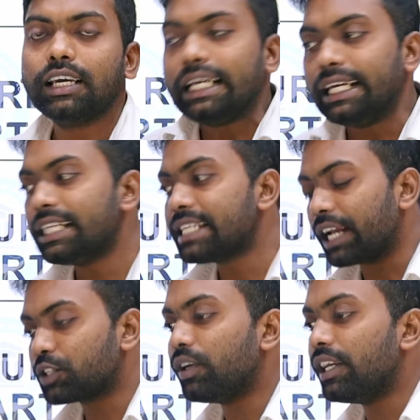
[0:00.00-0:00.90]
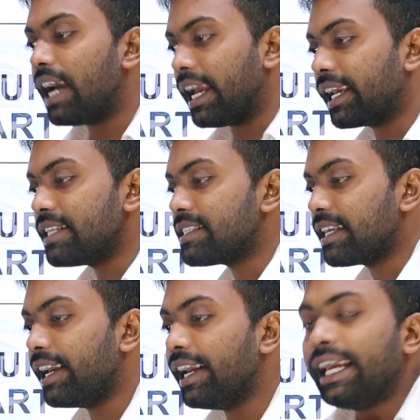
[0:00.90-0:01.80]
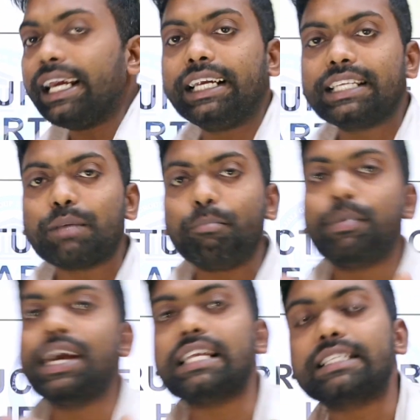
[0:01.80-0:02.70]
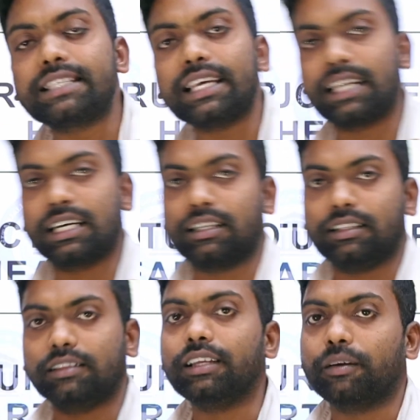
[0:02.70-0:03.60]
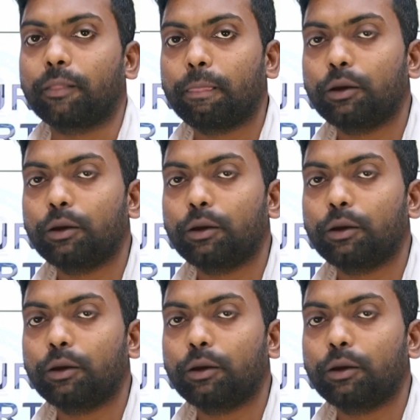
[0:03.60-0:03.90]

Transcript: It is actually, I can say, it is a basic thing.